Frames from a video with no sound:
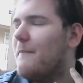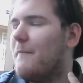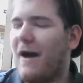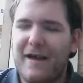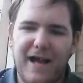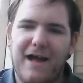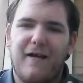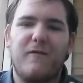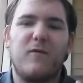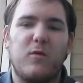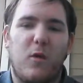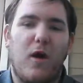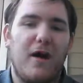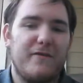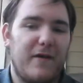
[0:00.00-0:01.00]
but I got a
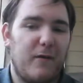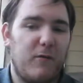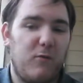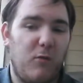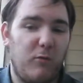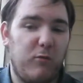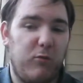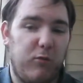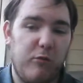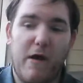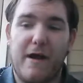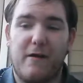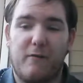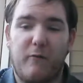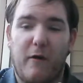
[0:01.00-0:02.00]
lot, I wasn't
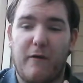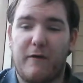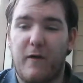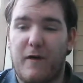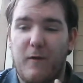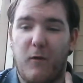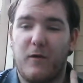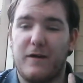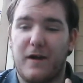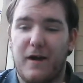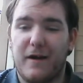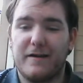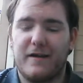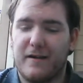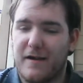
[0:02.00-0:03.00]
aware of what was going
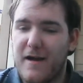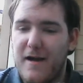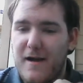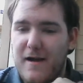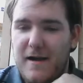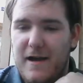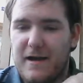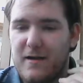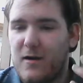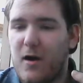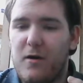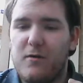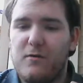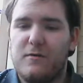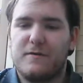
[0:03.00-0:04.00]
on, because it
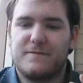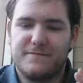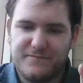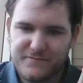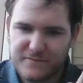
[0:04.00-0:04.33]
goes